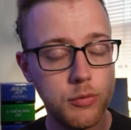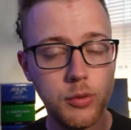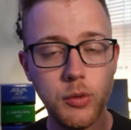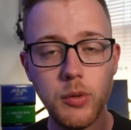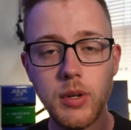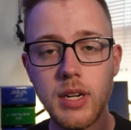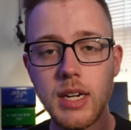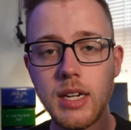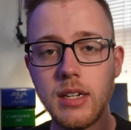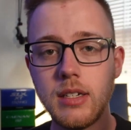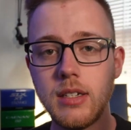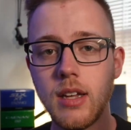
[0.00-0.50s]

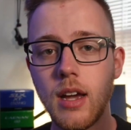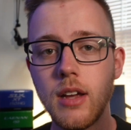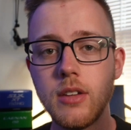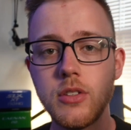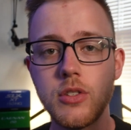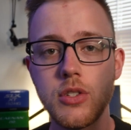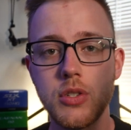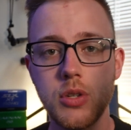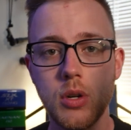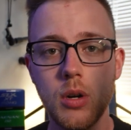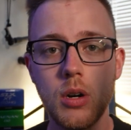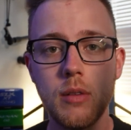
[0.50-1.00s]
Fluting
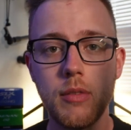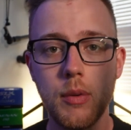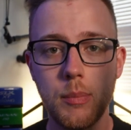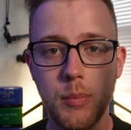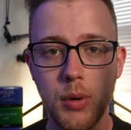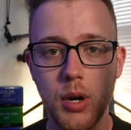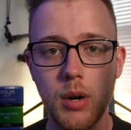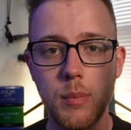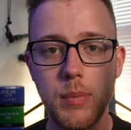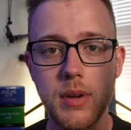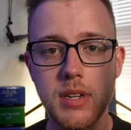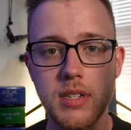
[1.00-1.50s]
does serve a
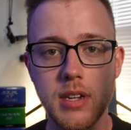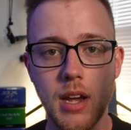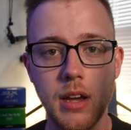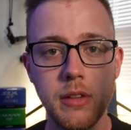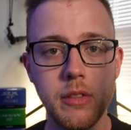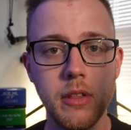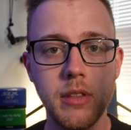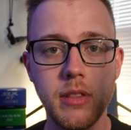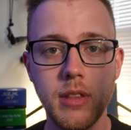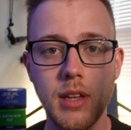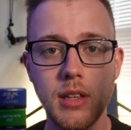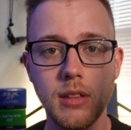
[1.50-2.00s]
purpose
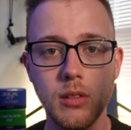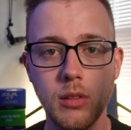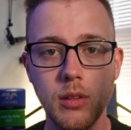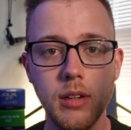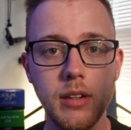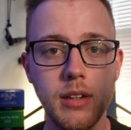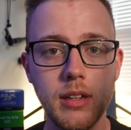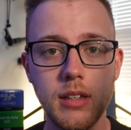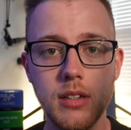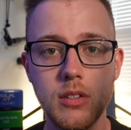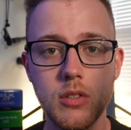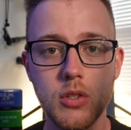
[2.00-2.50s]
other than
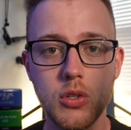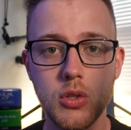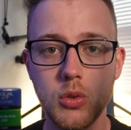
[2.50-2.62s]
looking